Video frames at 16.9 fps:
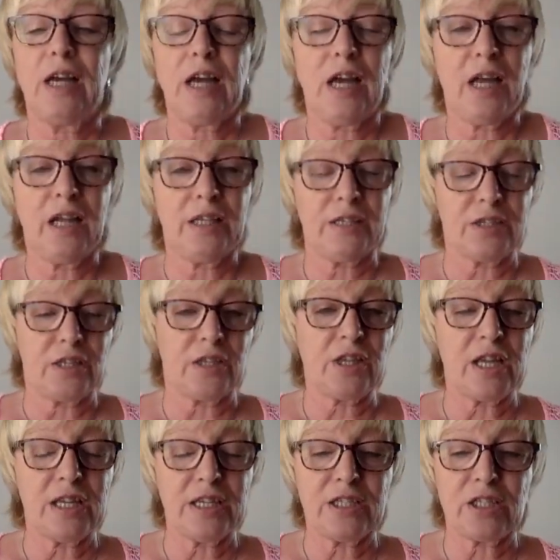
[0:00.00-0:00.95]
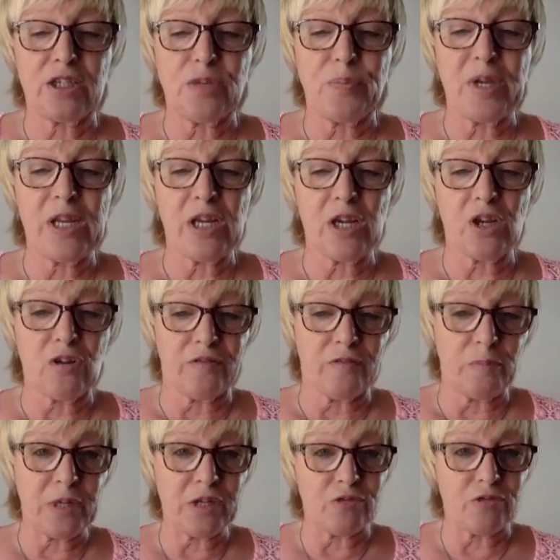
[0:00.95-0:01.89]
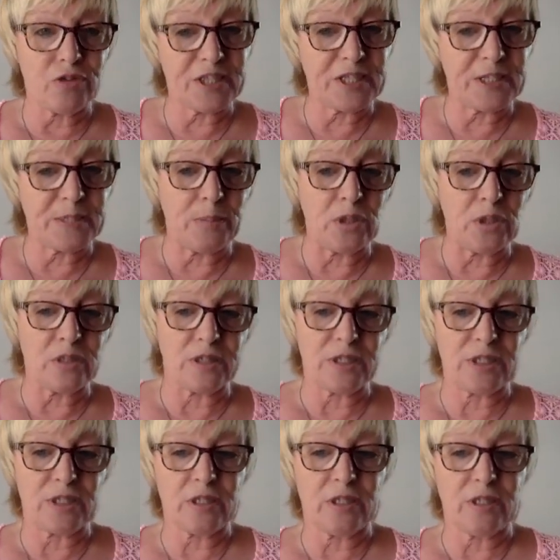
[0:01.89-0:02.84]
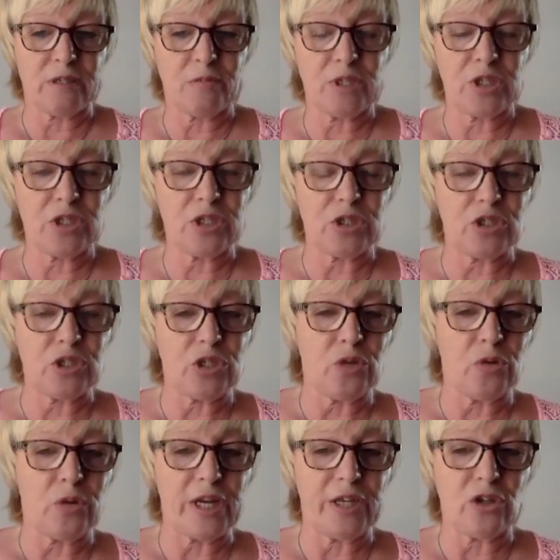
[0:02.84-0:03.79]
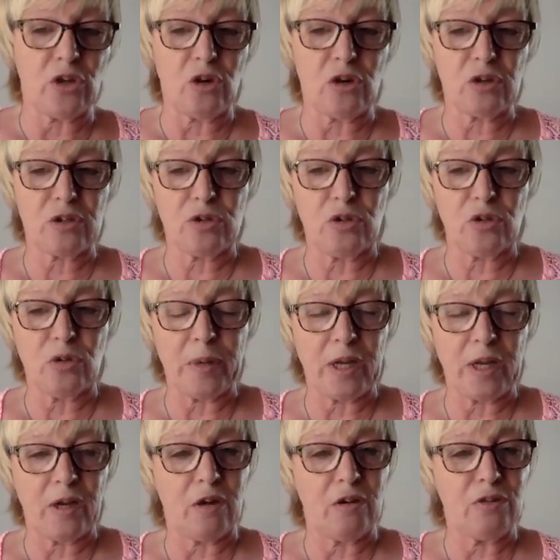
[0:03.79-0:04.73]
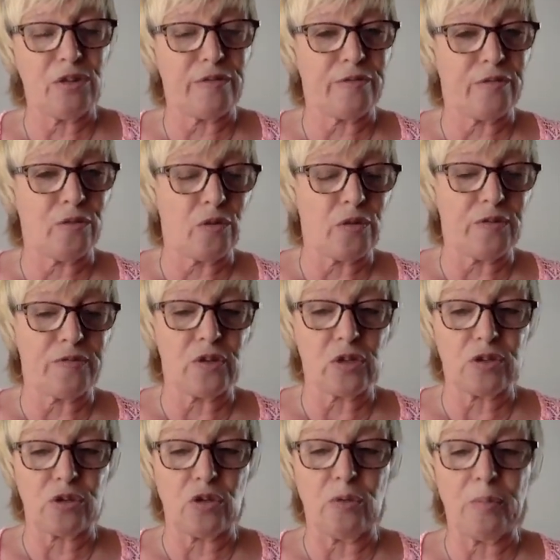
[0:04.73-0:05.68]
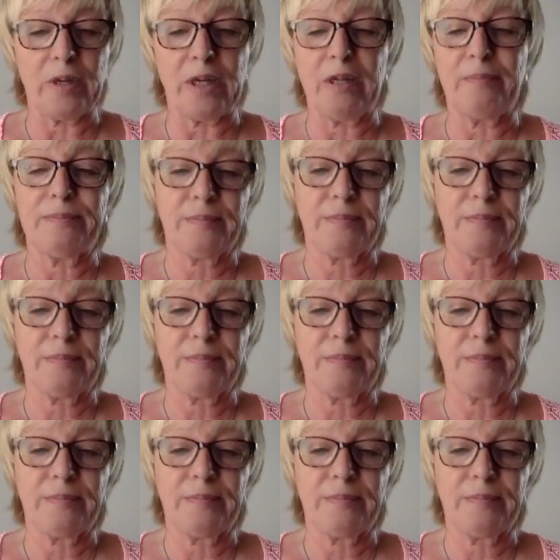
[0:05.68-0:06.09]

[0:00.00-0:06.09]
and there is to be a government response which is due in October, on the 4th of October.